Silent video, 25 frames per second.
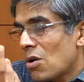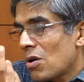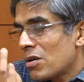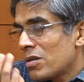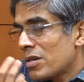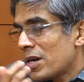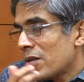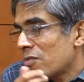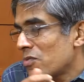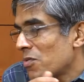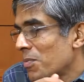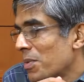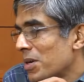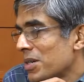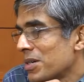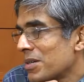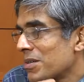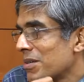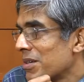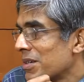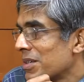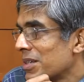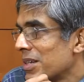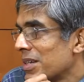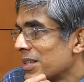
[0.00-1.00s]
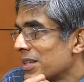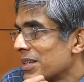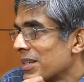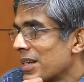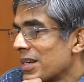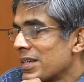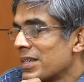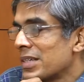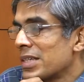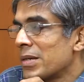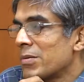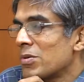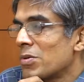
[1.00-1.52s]
or transformational research. It
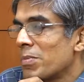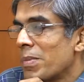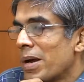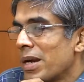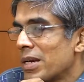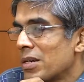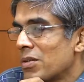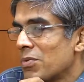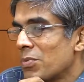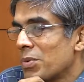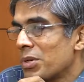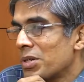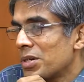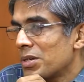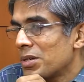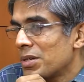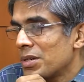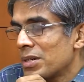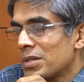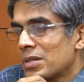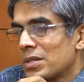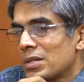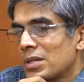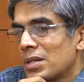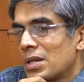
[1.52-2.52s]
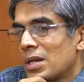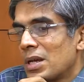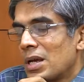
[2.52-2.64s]
doesn't seem to matter which it is.